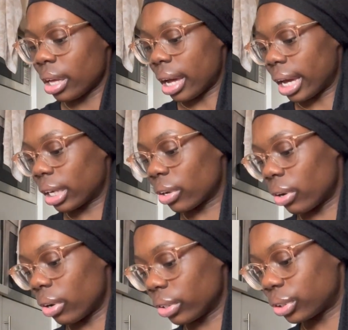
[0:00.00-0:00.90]
I
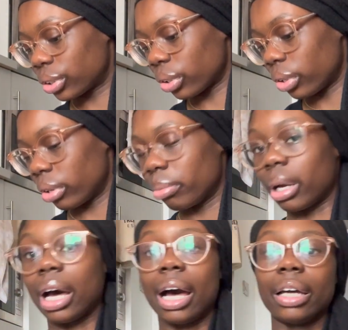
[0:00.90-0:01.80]
got some
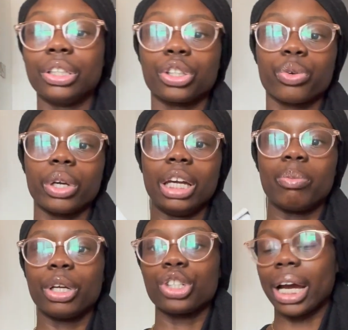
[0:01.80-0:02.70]
hand cream,
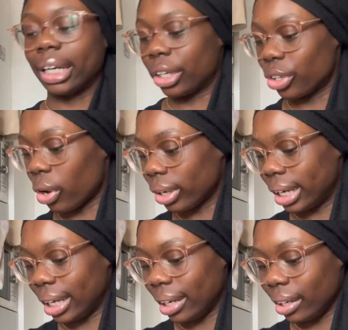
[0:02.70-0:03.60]
which I did not
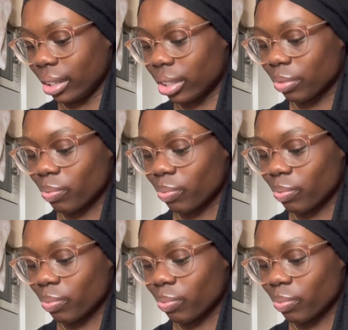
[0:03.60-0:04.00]
need.